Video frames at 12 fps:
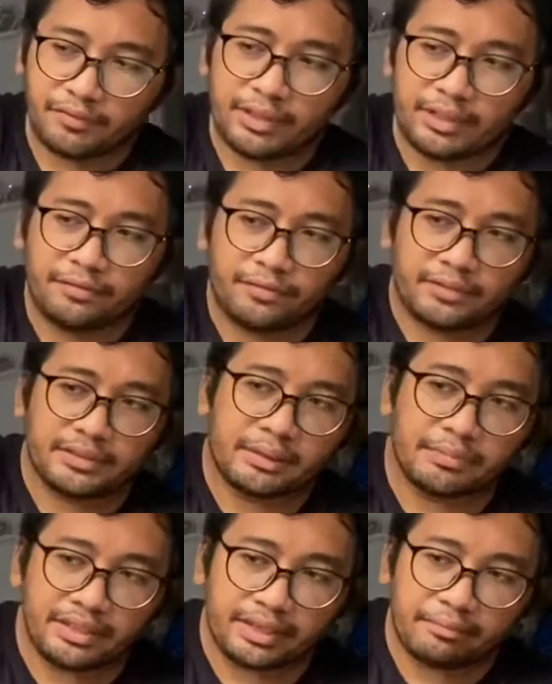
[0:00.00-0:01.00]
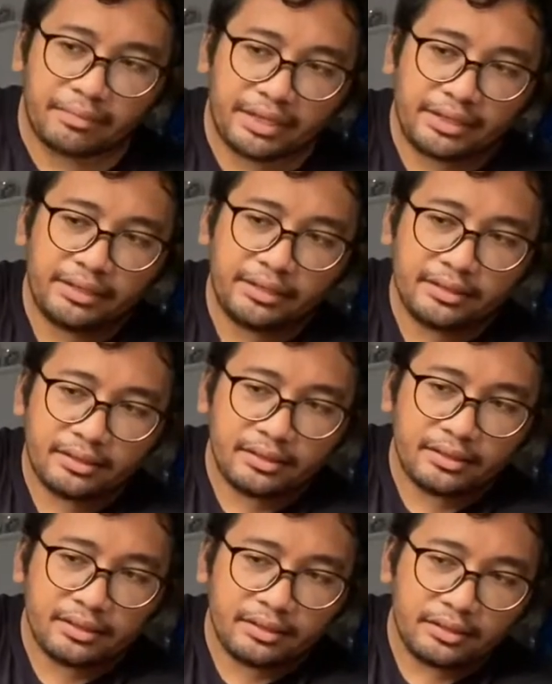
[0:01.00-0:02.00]
have something like mine,
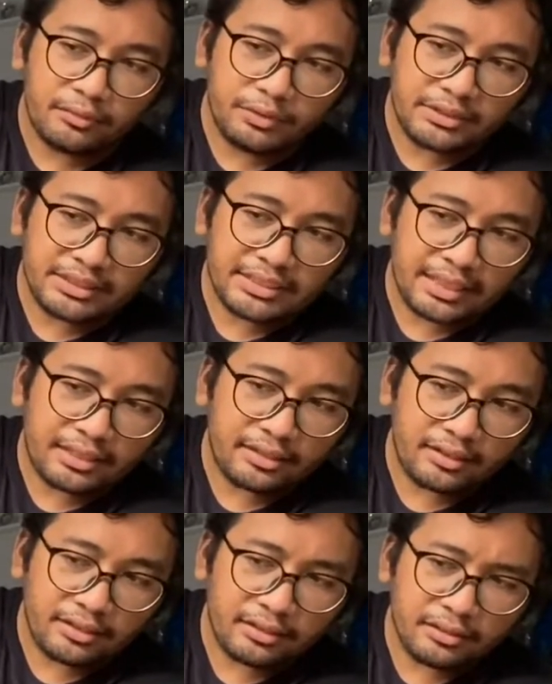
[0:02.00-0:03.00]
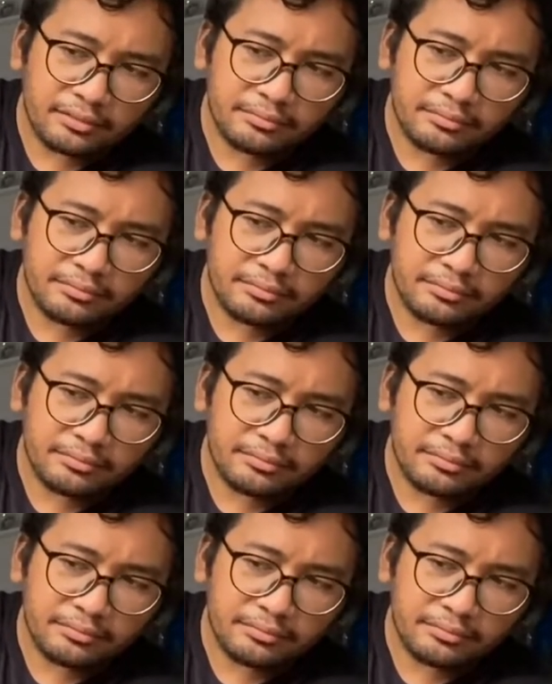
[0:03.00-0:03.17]
which is like a